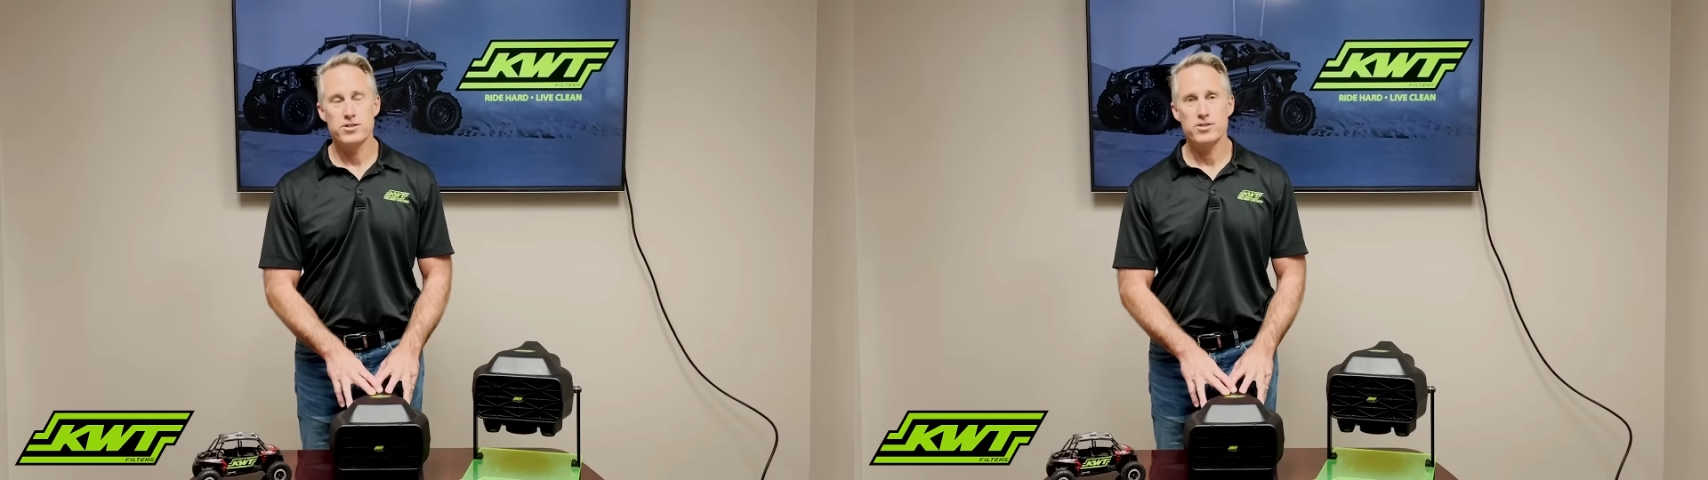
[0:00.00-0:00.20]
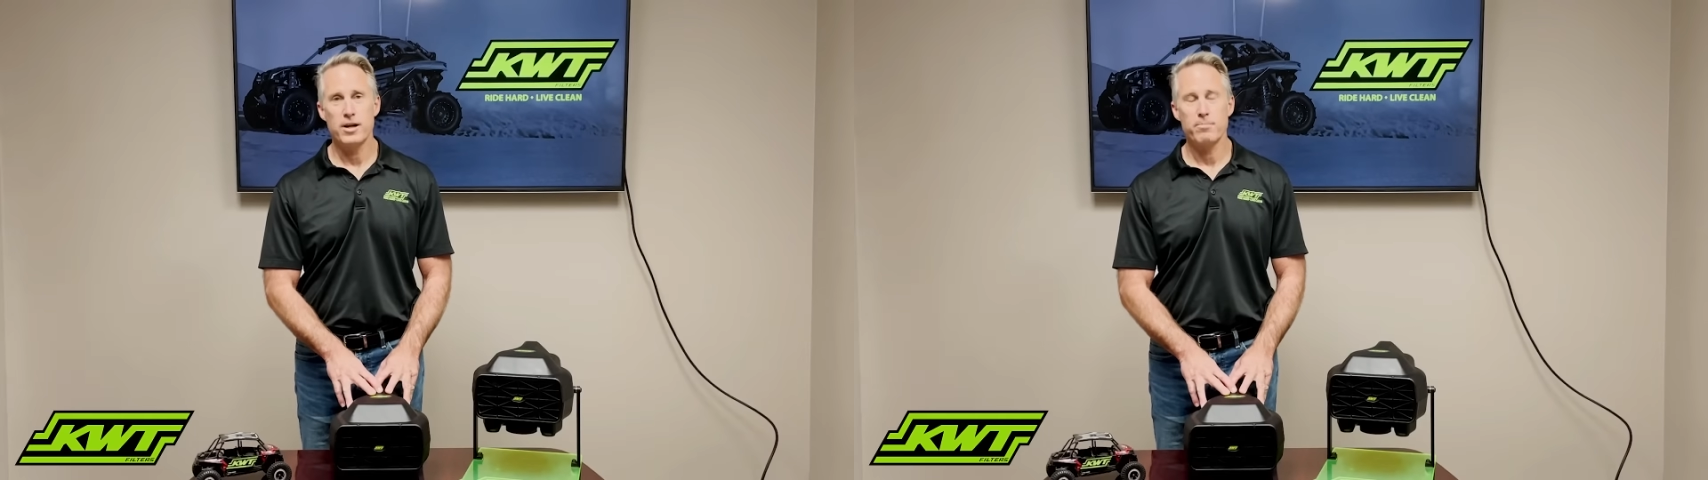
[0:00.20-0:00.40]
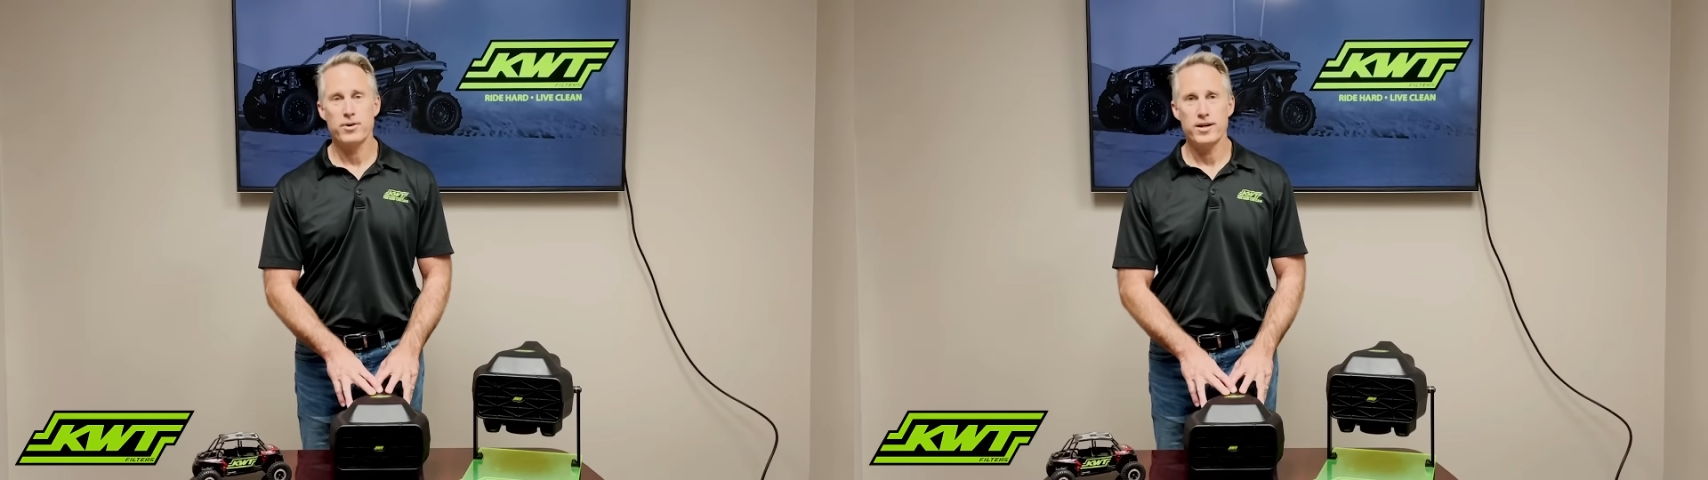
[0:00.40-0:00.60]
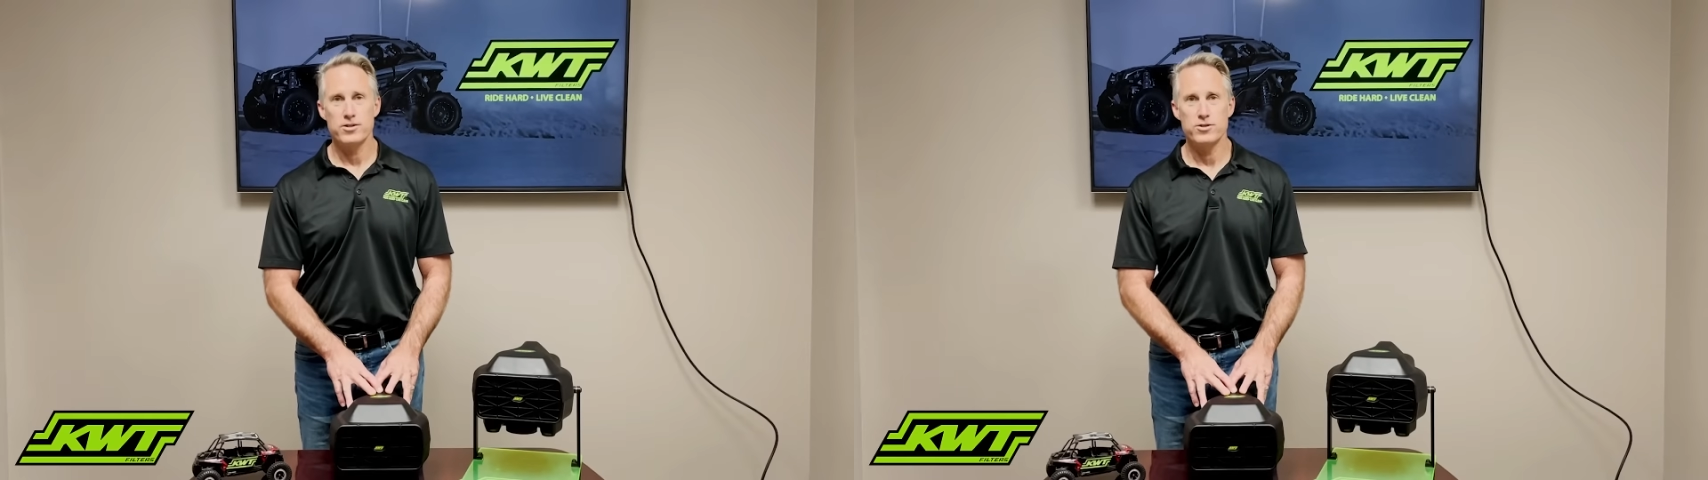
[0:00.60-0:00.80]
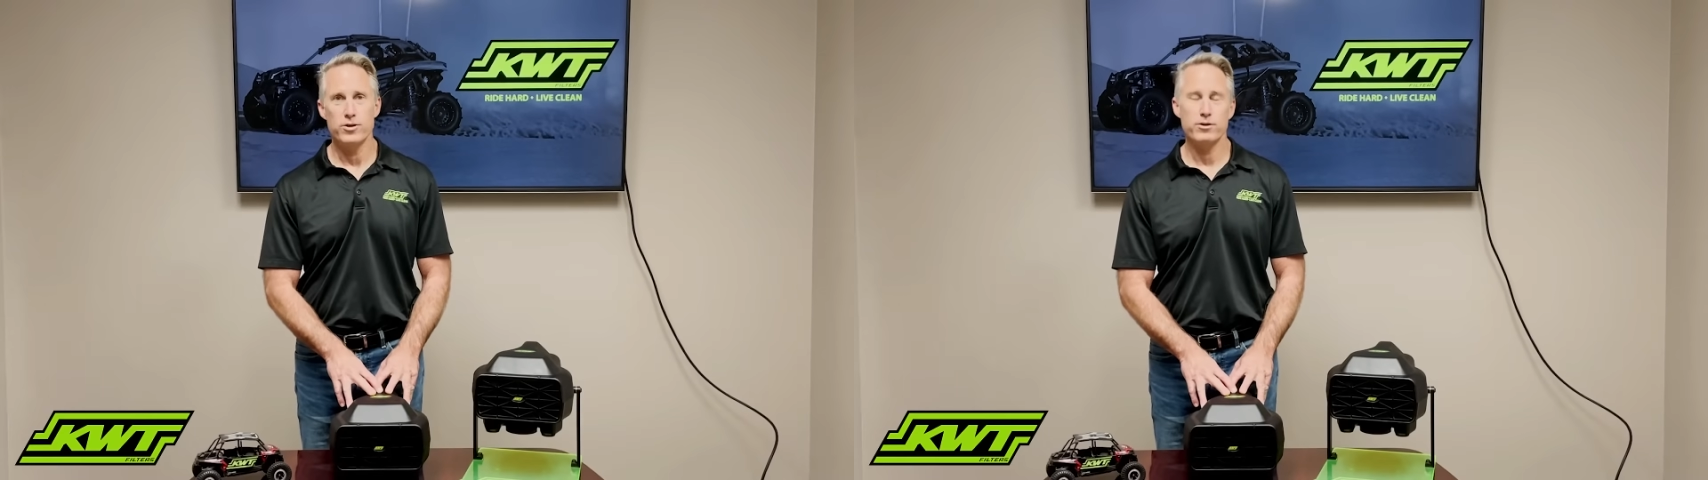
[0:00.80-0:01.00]

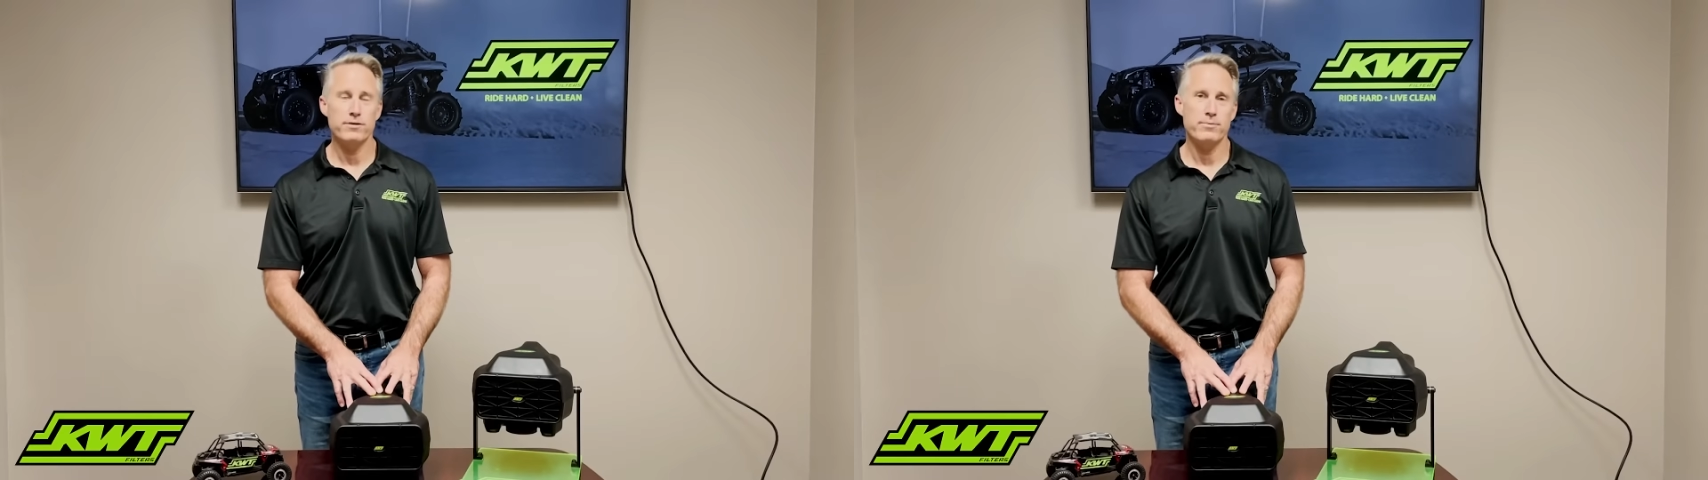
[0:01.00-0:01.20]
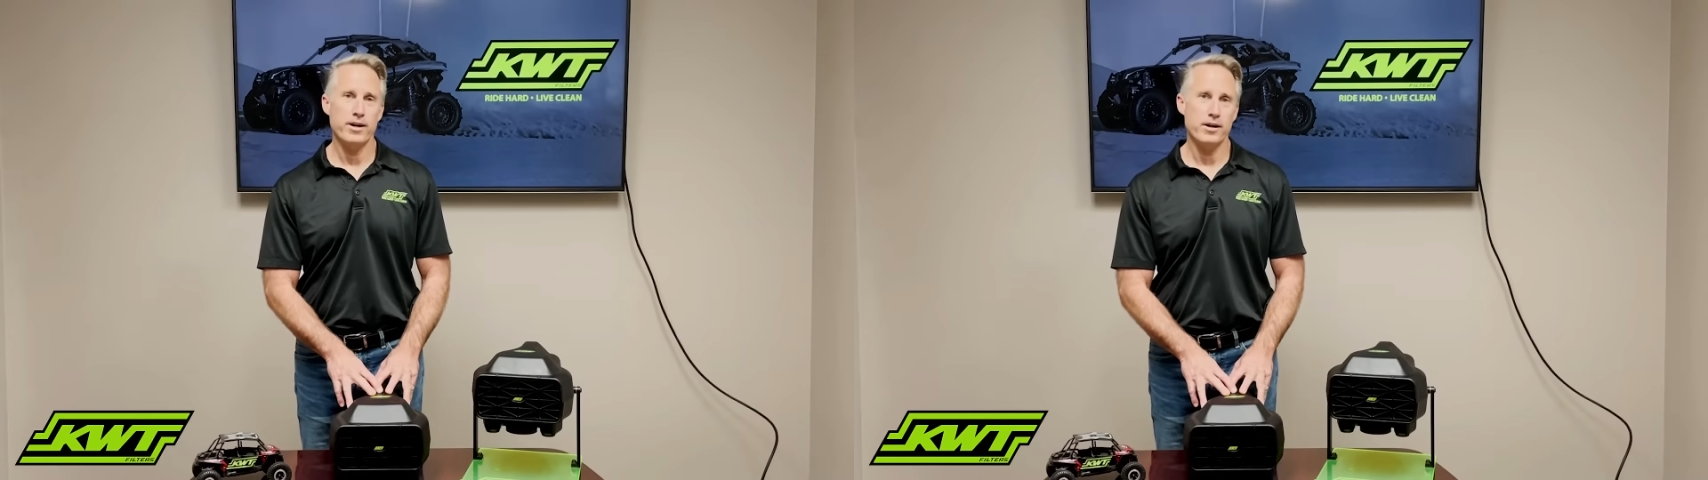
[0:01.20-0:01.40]
separates dirt from